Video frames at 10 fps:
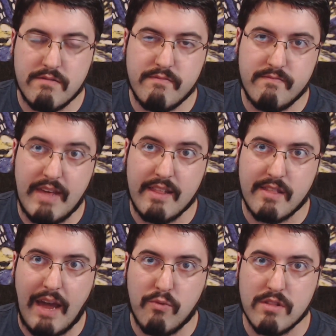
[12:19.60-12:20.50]
that
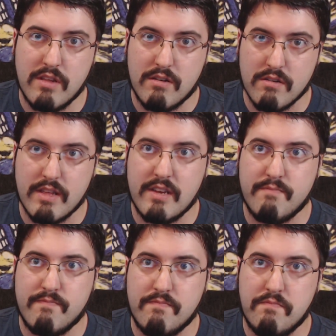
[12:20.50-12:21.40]
that would literally
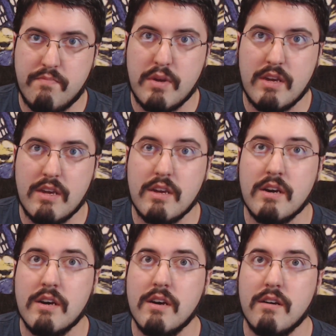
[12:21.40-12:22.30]
be
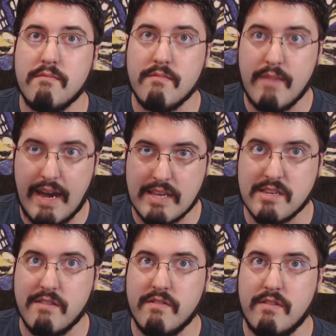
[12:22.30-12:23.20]
a
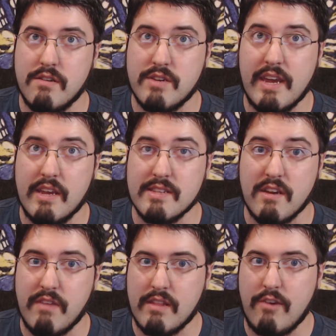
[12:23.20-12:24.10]
massive undertaking
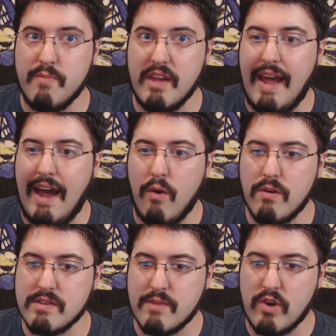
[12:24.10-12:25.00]
itself. Like that would be an hour
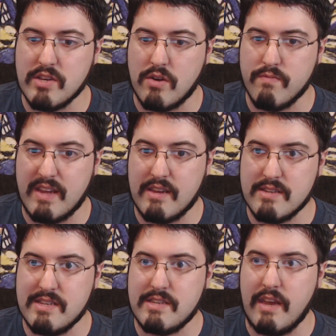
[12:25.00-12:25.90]
to summarize all like
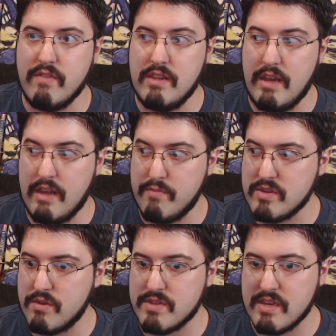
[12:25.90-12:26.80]
78
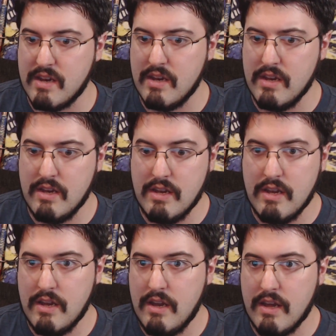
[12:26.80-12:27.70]
episodes.
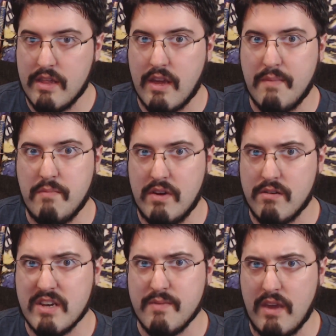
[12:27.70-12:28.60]
And I think I might be
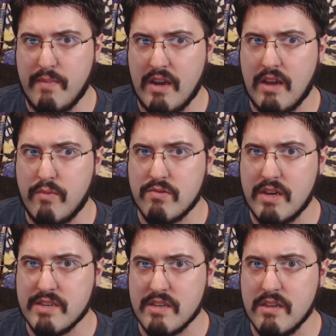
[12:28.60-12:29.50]
underestimating by a couple
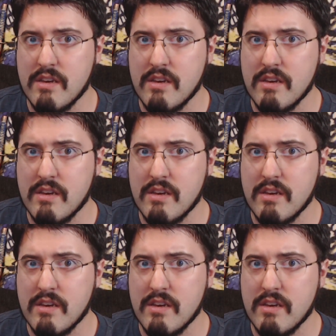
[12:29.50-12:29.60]
dozen.